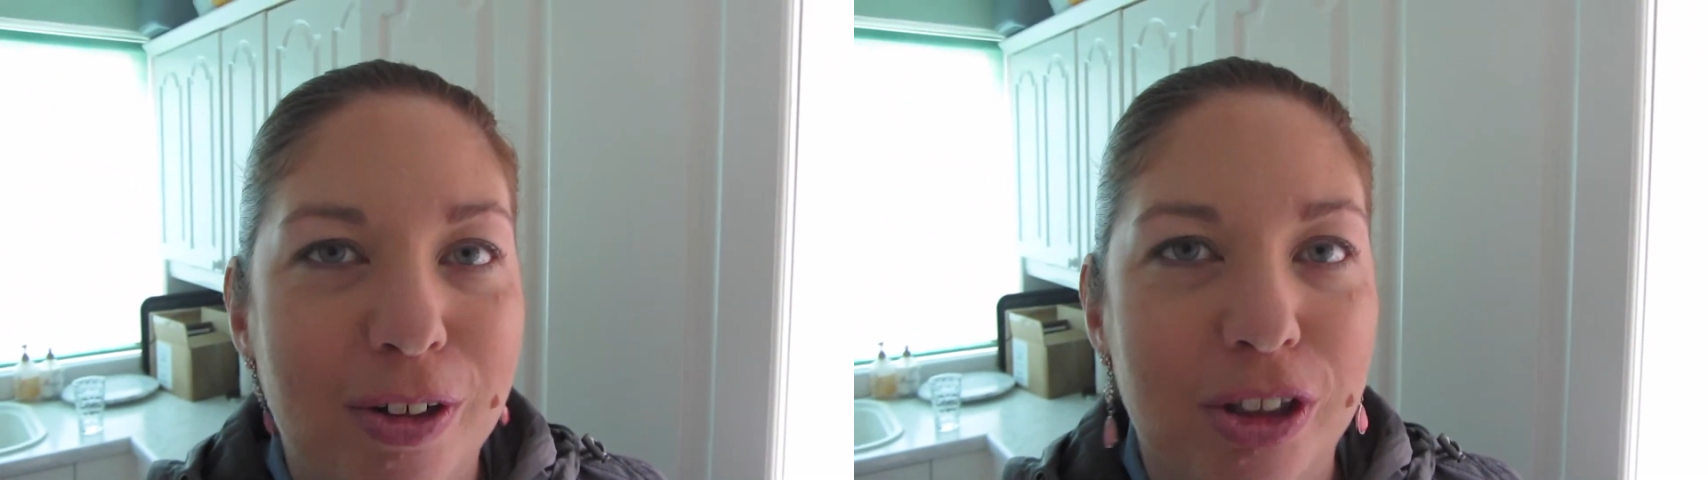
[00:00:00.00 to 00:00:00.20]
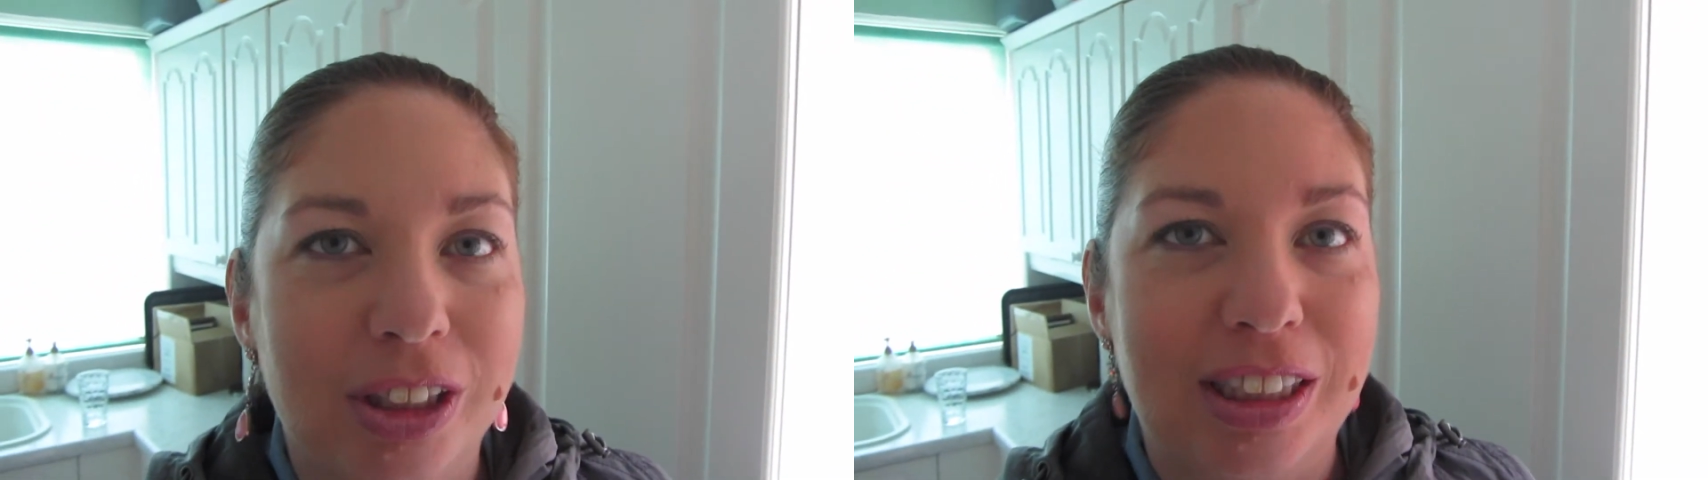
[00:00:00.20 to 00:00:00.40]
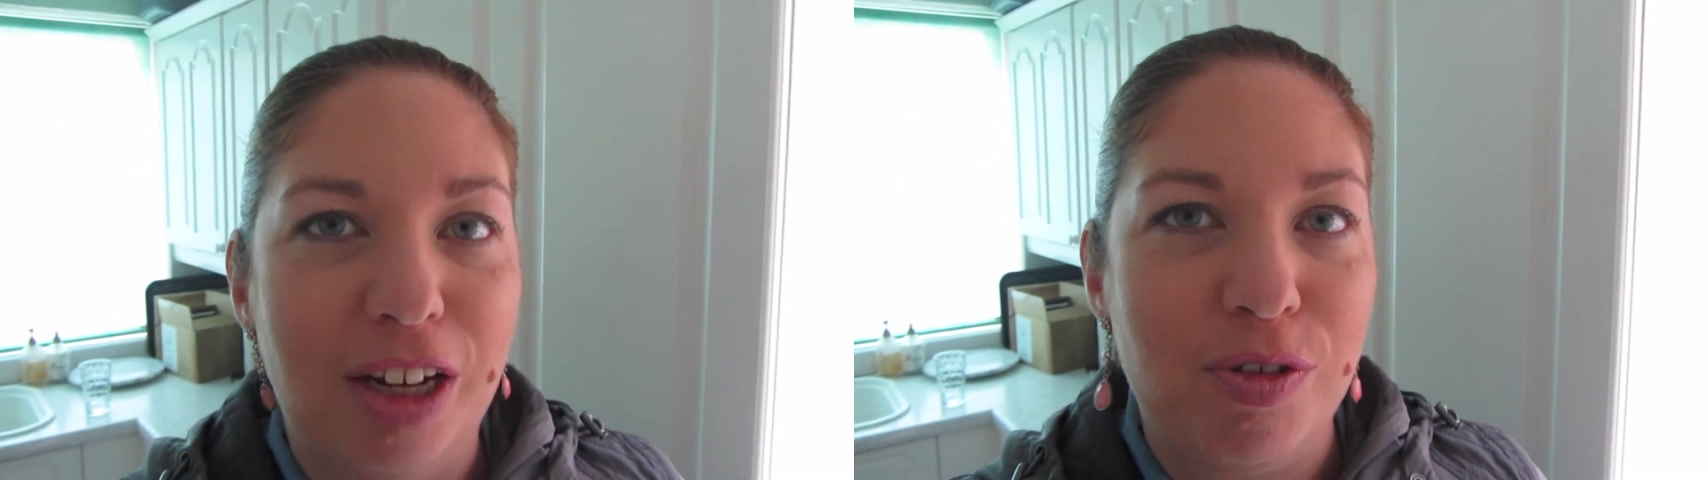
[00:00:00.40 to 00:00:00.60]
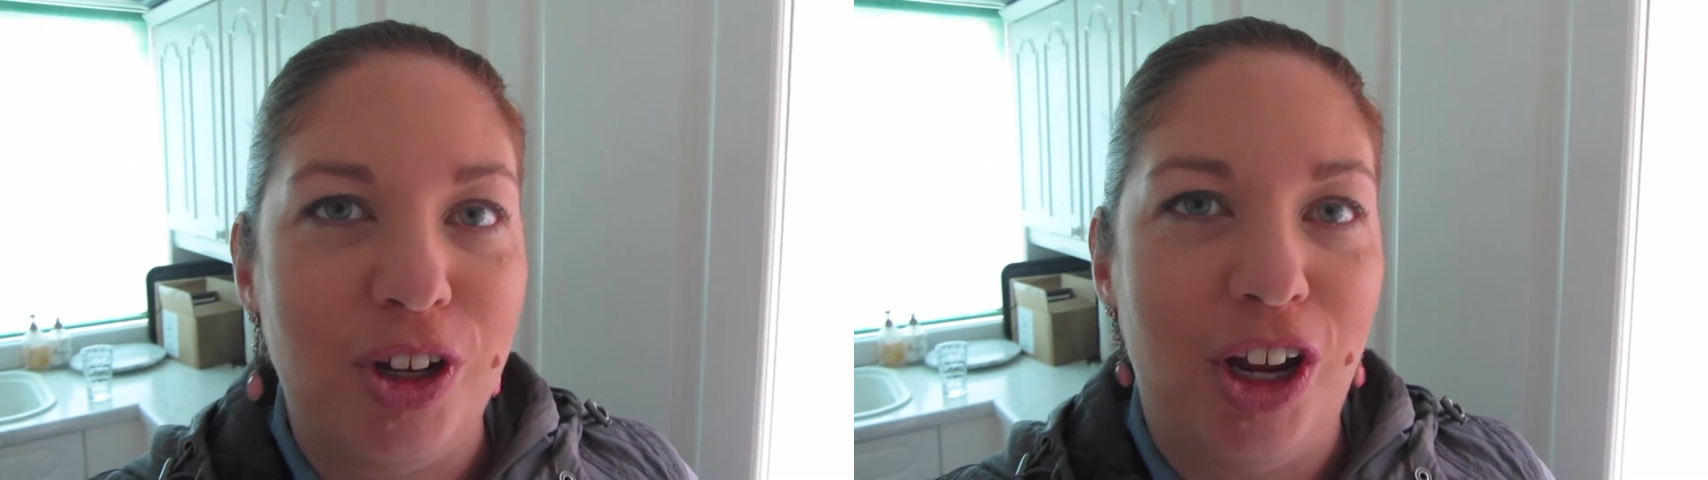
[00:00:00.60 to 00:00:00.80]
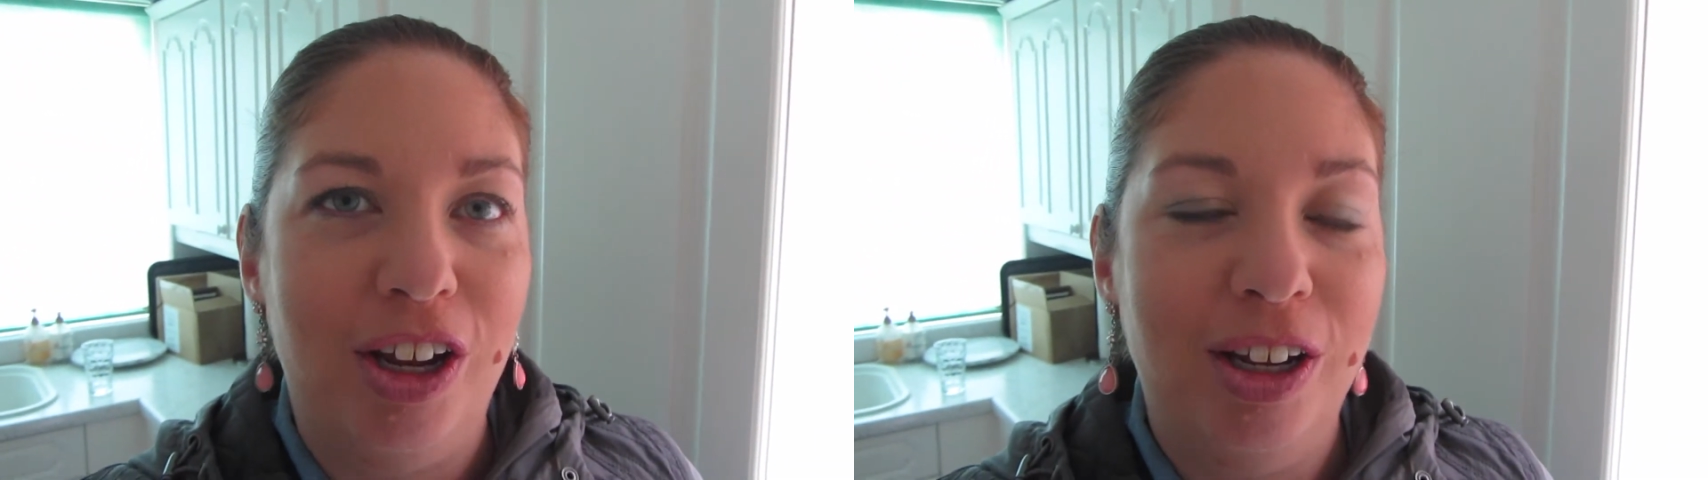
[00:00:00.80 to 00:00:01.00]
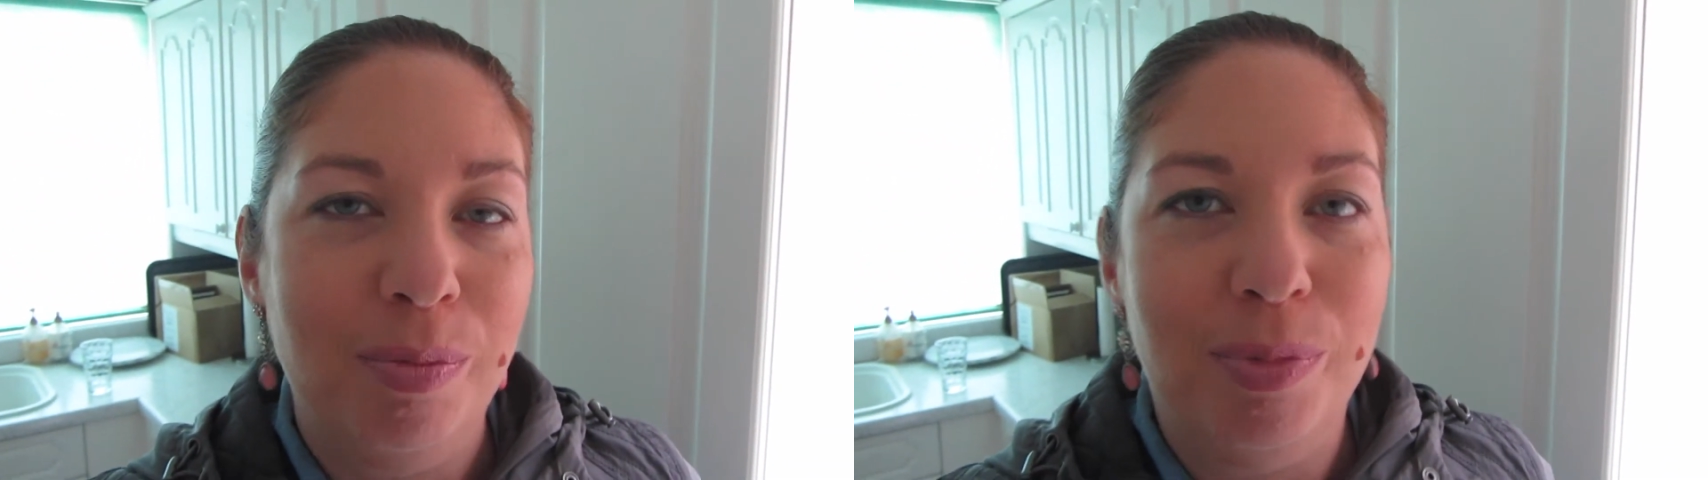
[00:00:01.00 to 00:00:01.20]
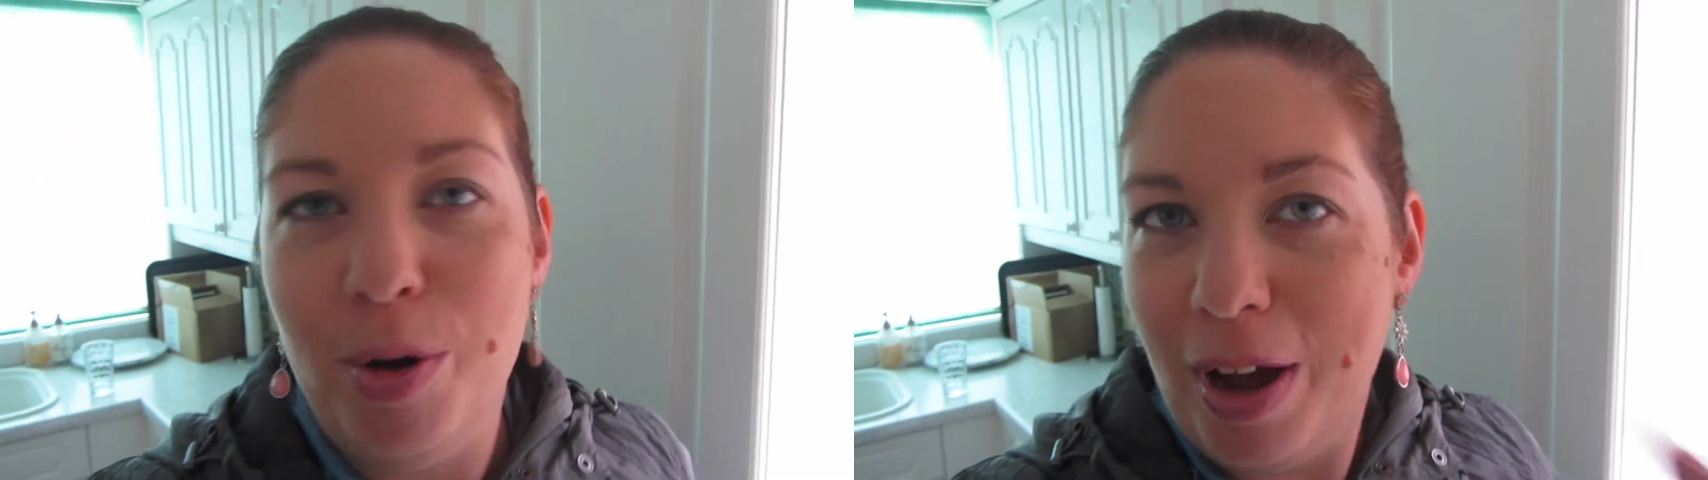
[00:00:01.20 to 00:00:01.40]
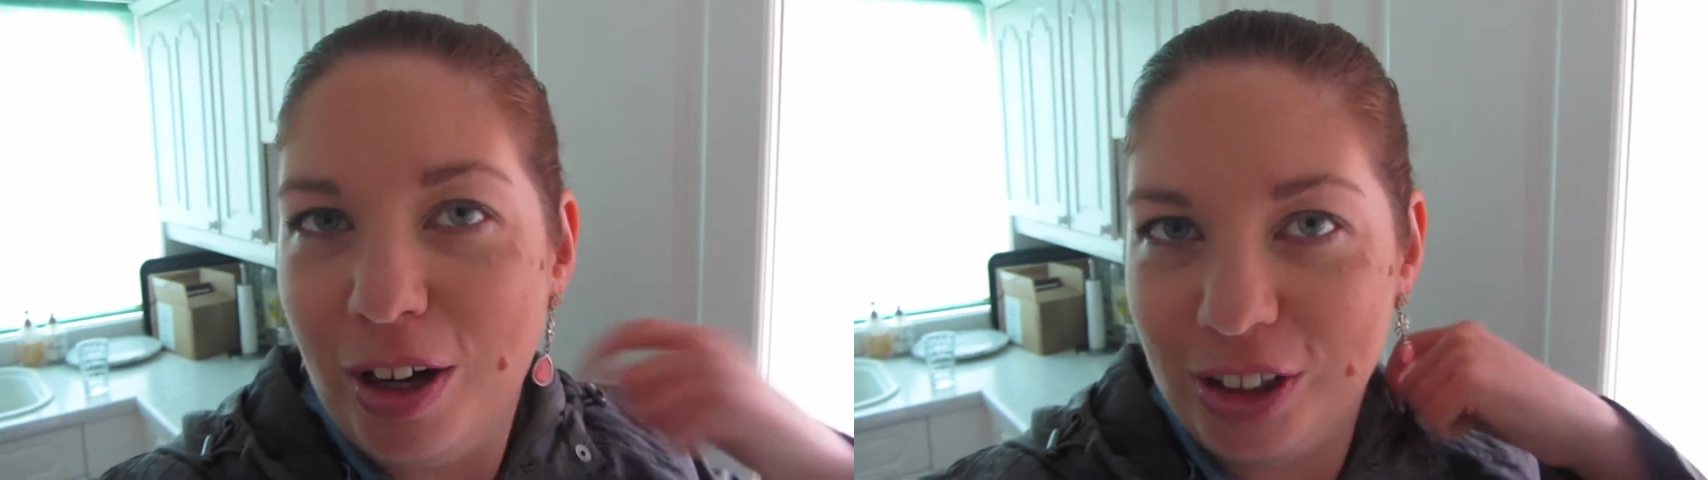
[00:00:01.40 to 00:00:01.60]
we'll just have to
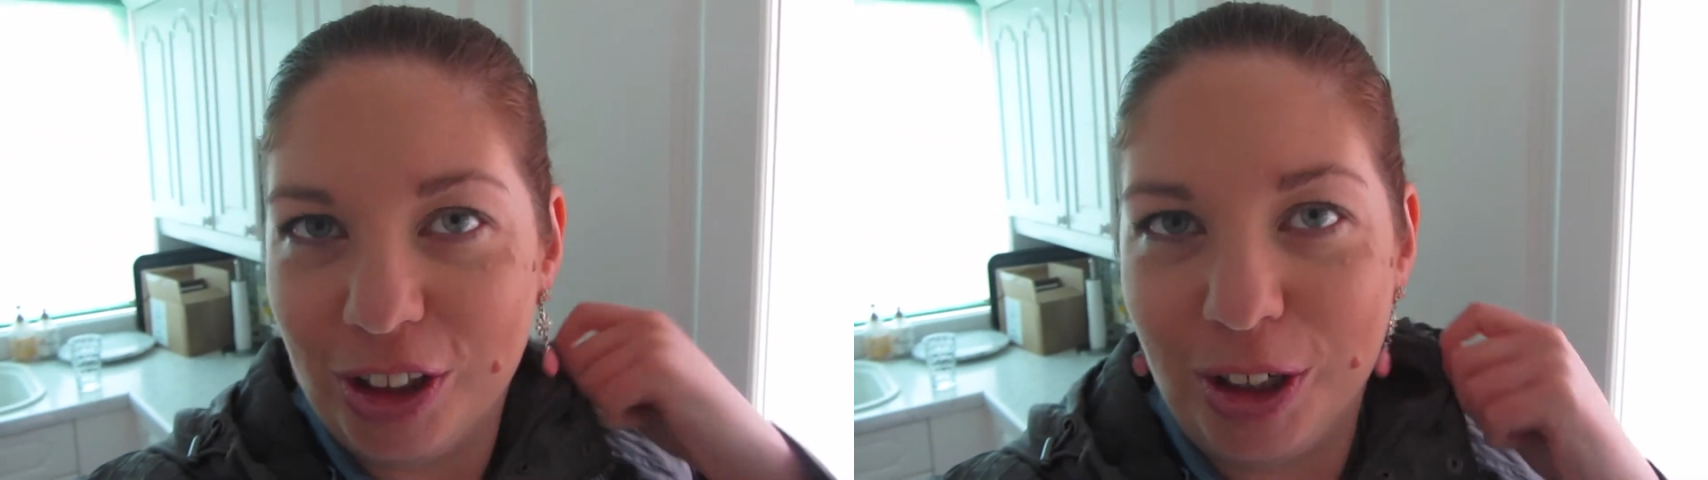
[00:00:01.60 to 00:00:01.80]
put my hood